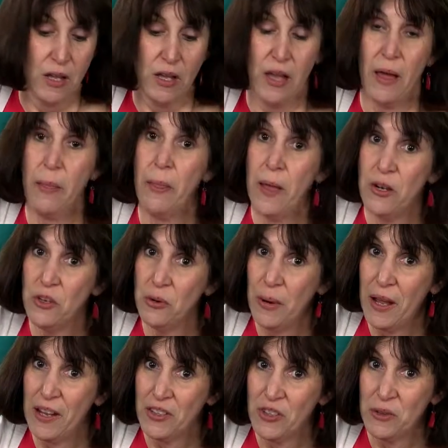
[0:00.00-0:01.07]
And then you
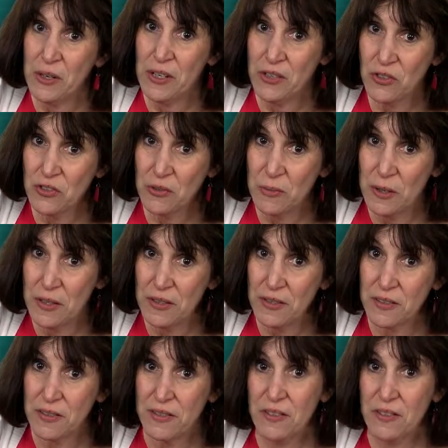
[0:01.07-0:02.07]
add your instruments.